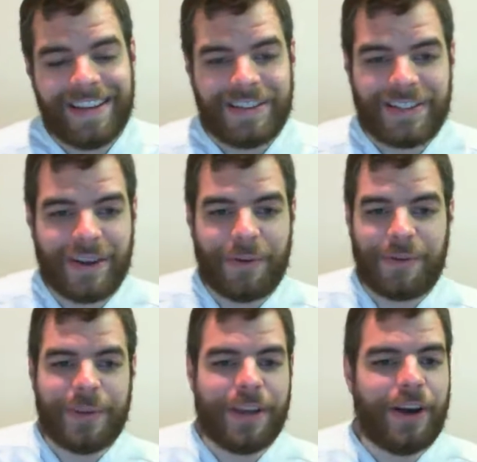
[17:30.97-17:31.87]
Just go with
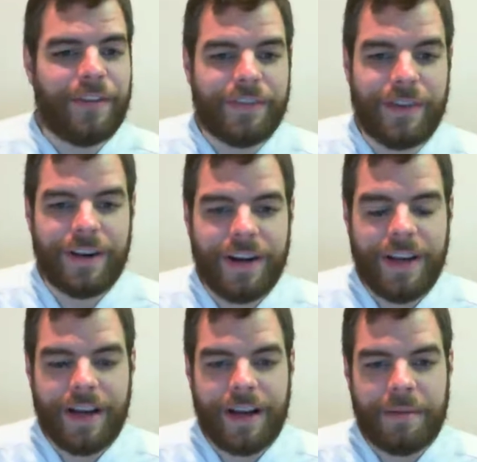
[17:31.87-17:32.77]
what they offer,
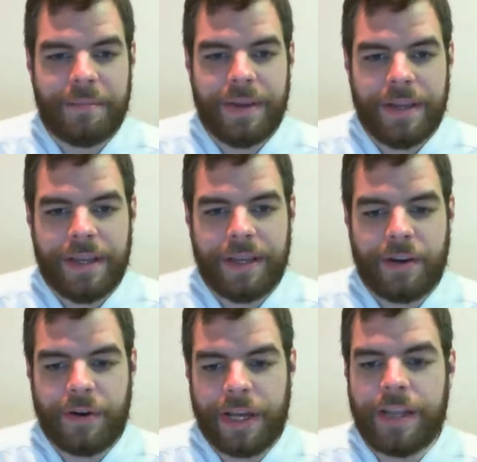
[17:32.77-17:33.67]
and
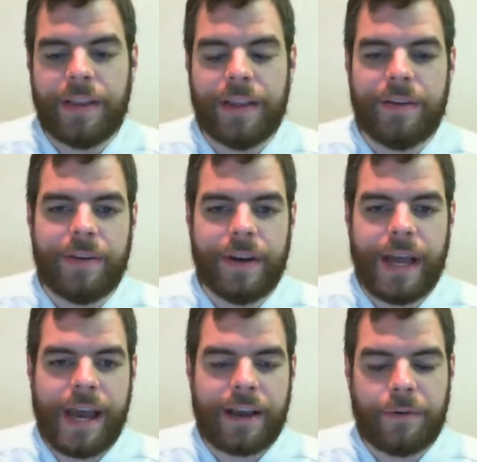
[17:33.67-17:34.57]
then
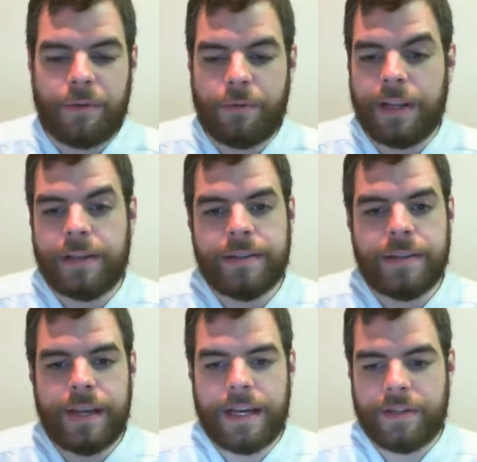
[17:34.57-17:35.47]
haggle or raise
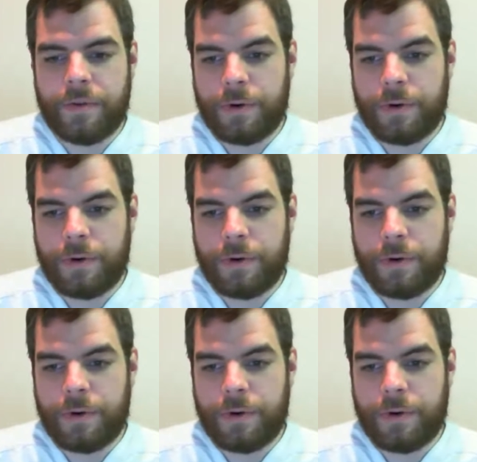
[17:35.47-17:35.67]
as you're